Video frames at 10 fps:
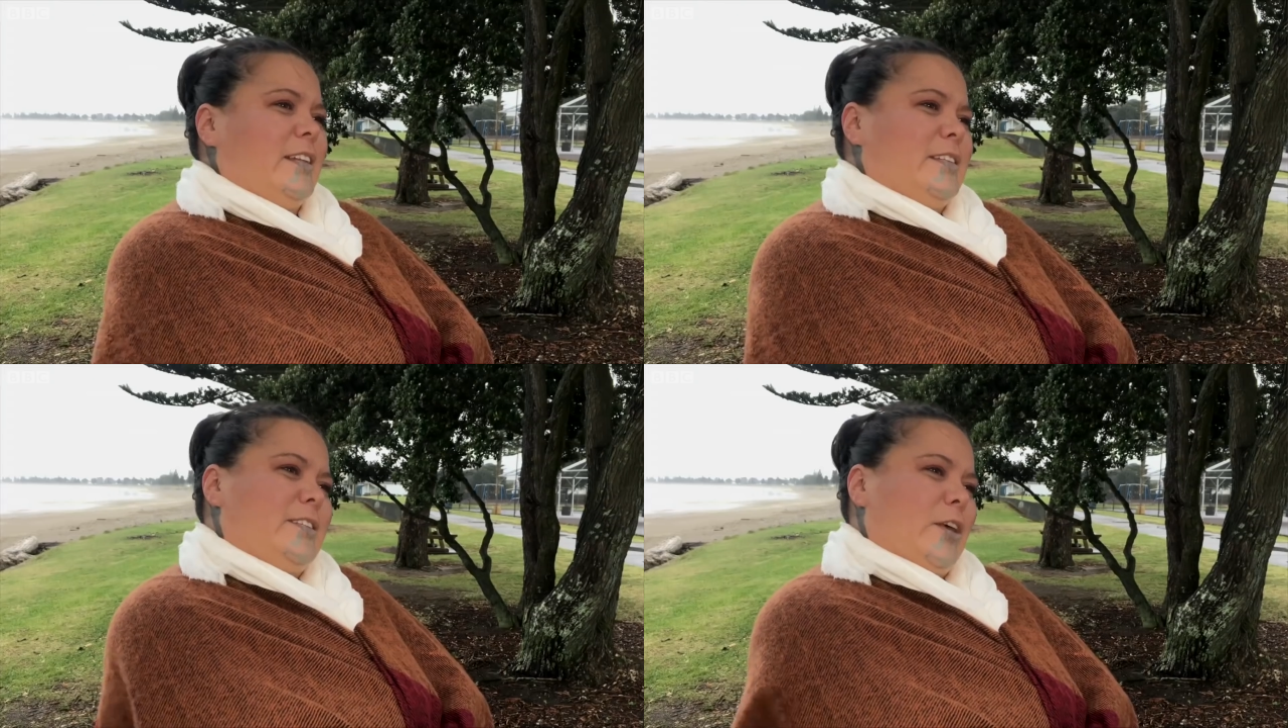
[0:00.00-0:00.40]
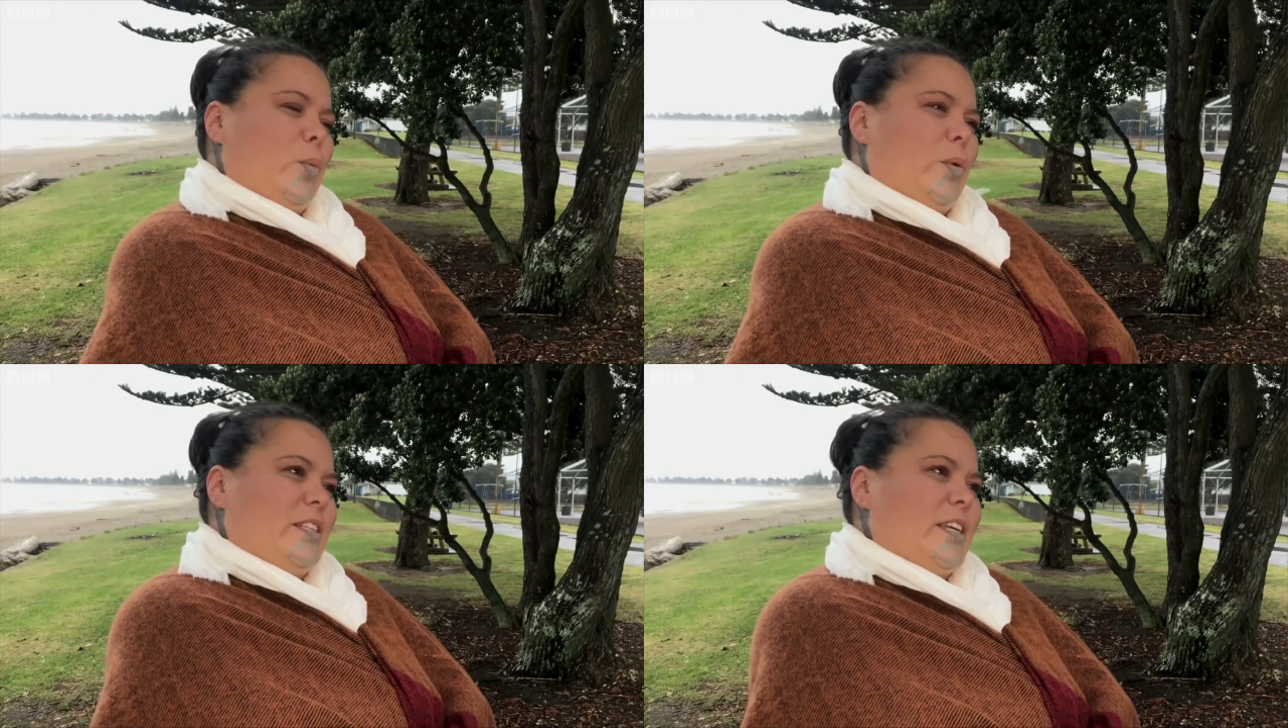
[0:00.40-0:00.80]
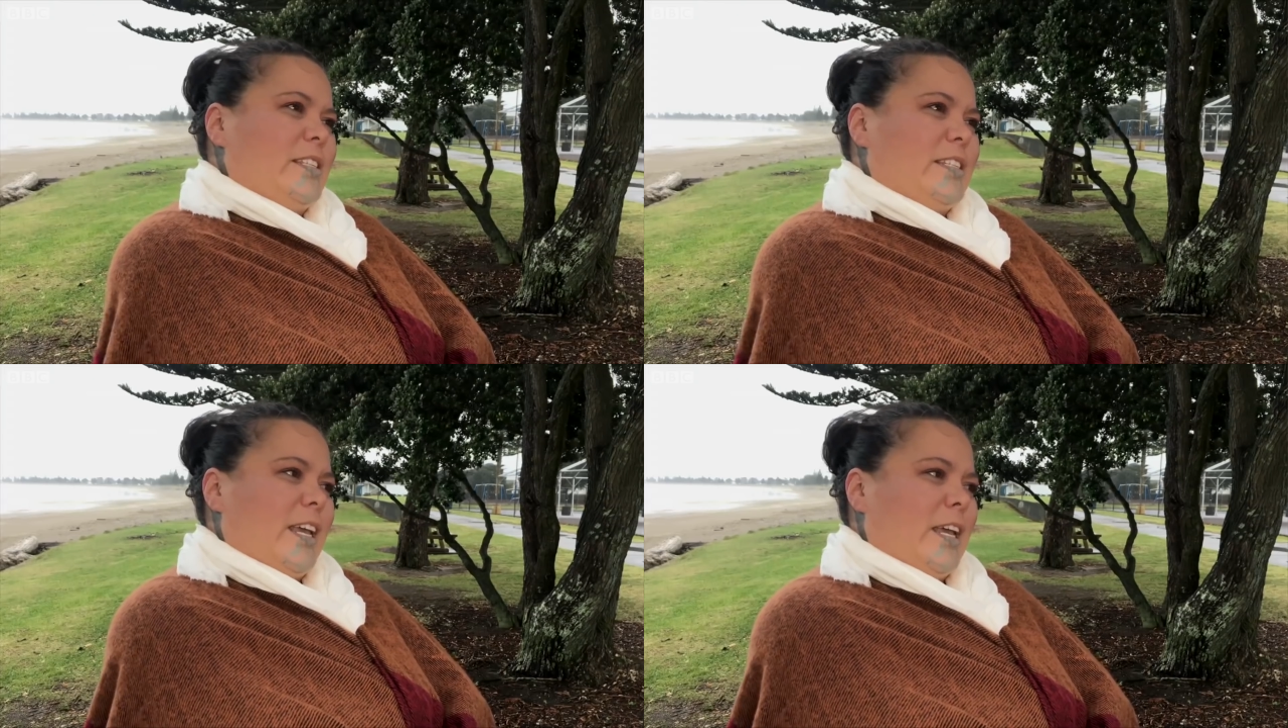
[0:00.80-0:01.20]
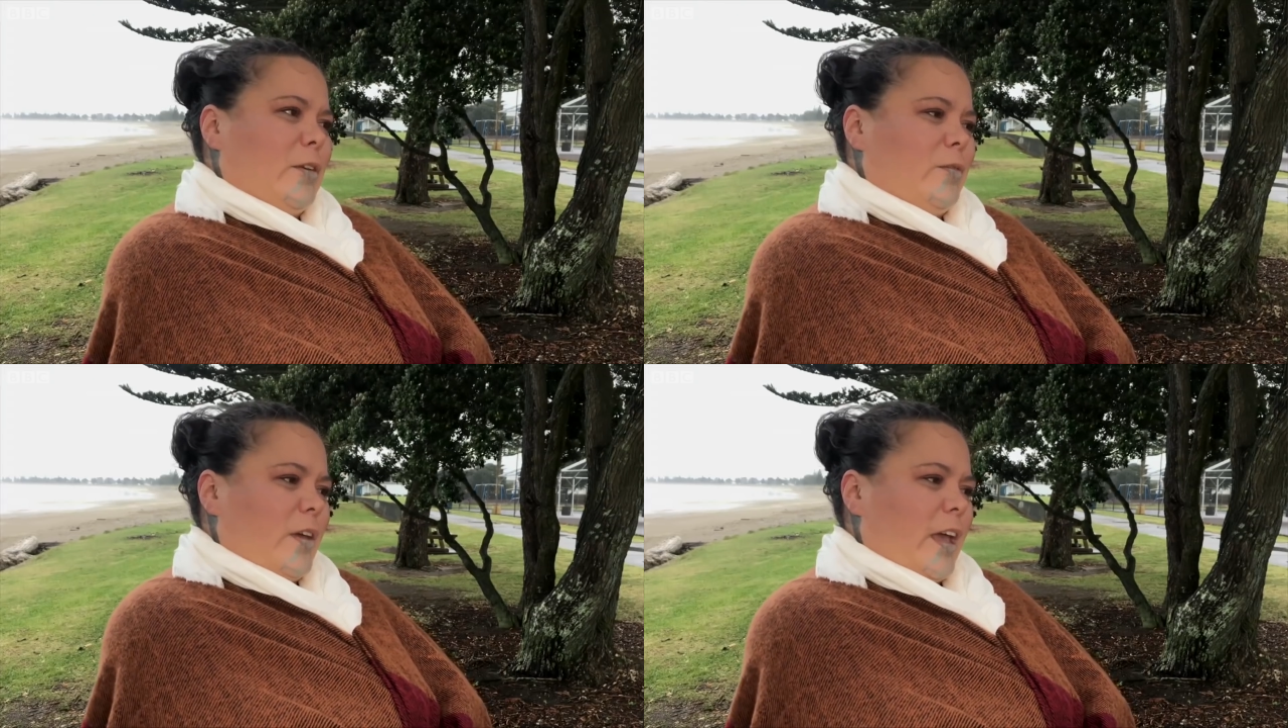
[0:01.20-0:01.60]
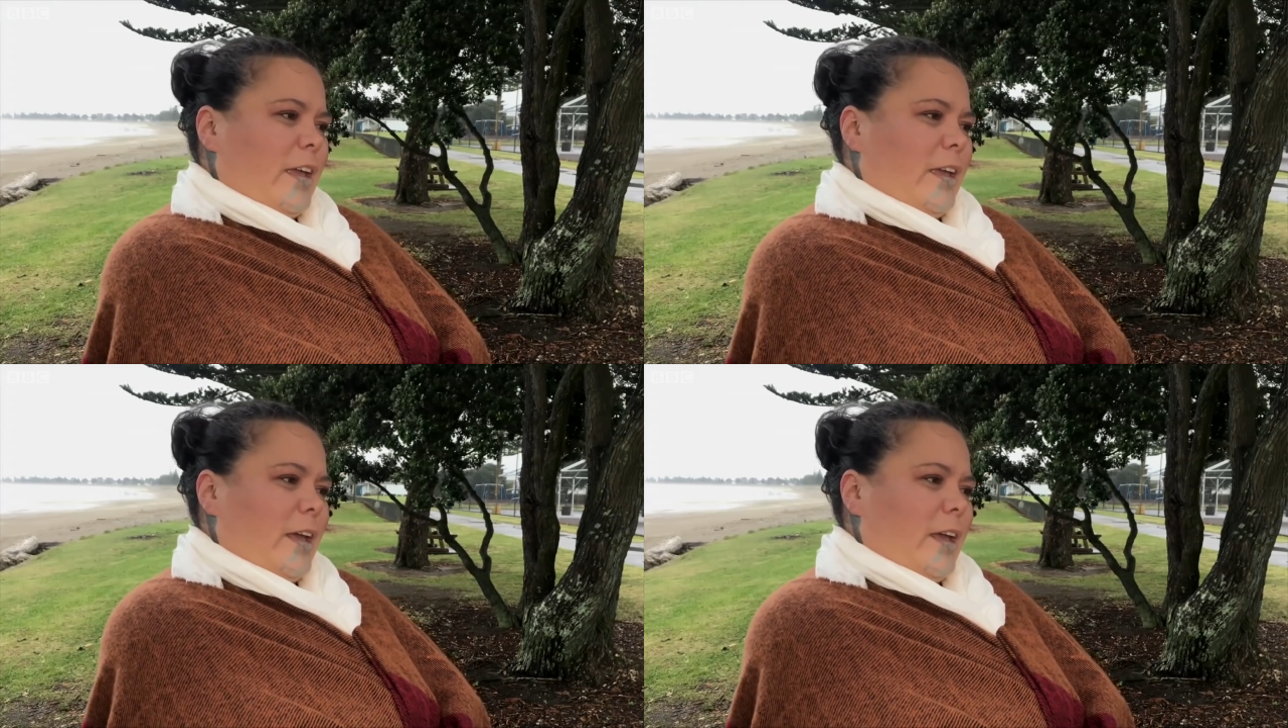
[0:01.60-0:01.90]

and so we tend to have a,